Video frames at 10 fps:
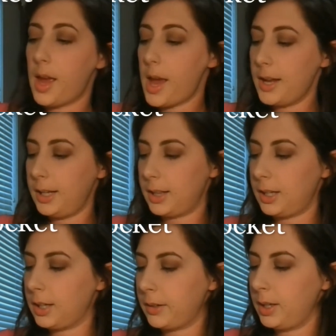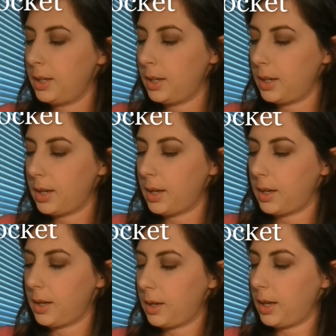anything.
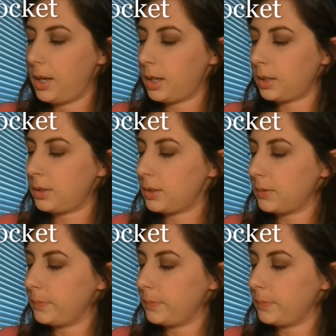And